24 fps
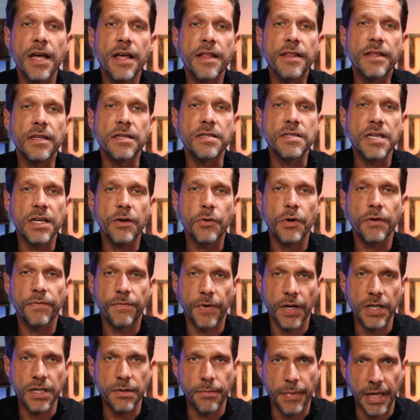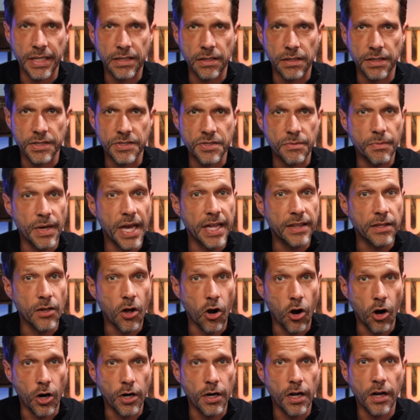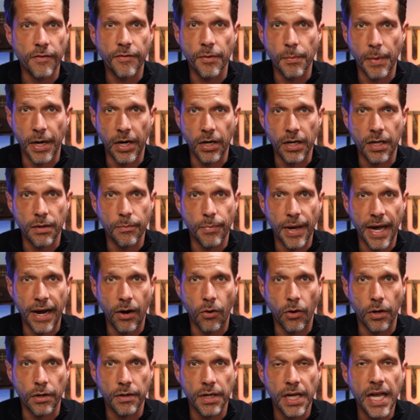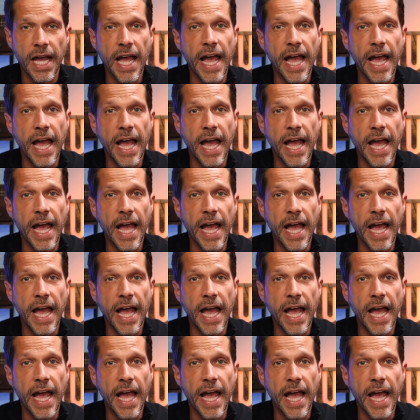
The Secret Fundamentalism at the Heart of American Power,